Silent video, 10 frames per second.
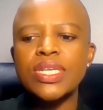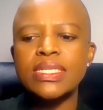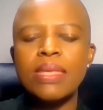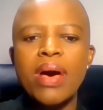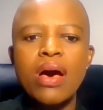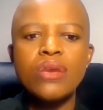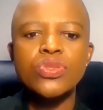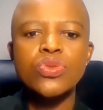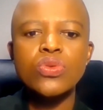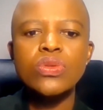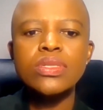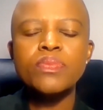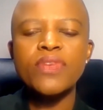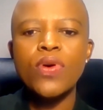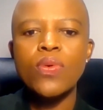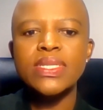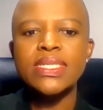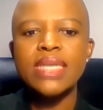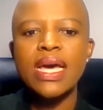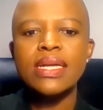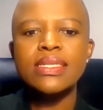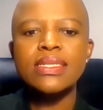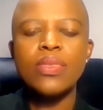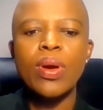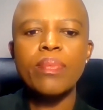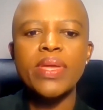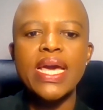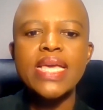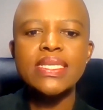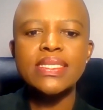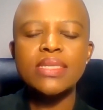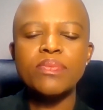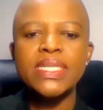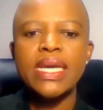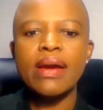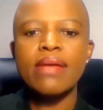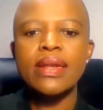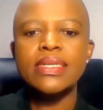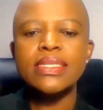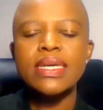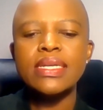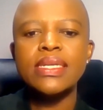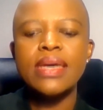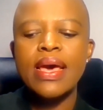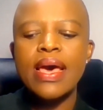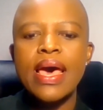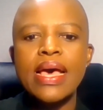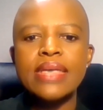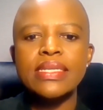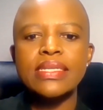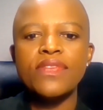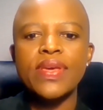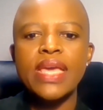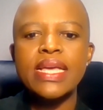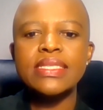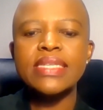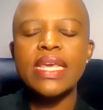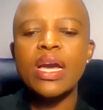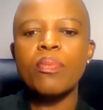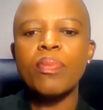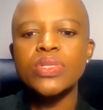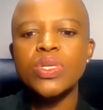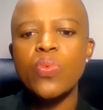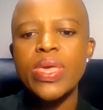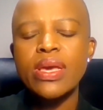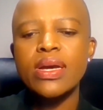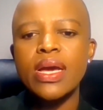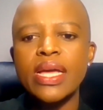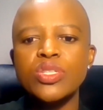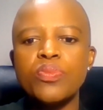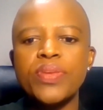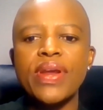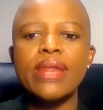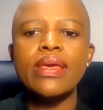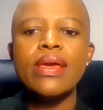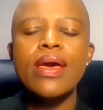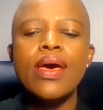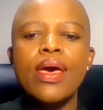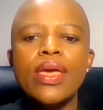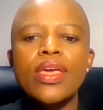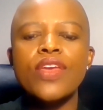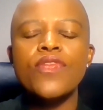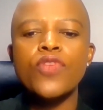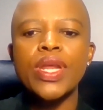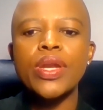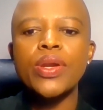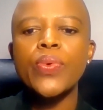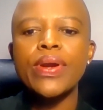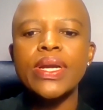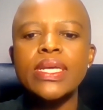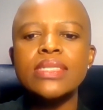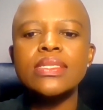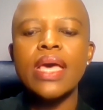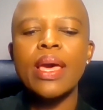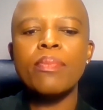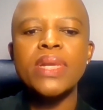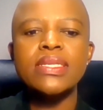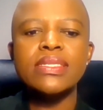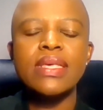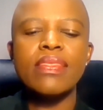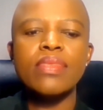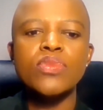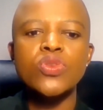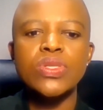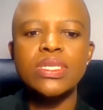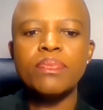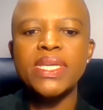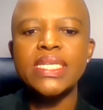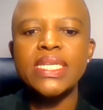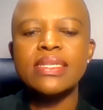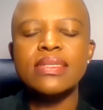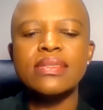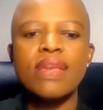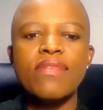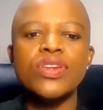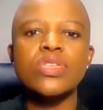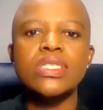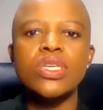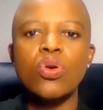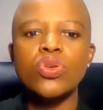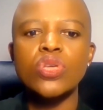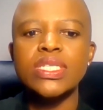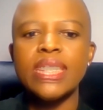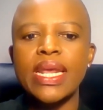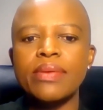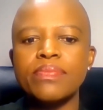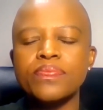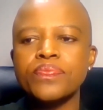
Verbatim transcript: just some house rules before we start. The webinar is CPD accredited. Uh, certificates take about a week uh, to be ready. If you've got any queries, uh, please send them to cpd at discovery.co.za.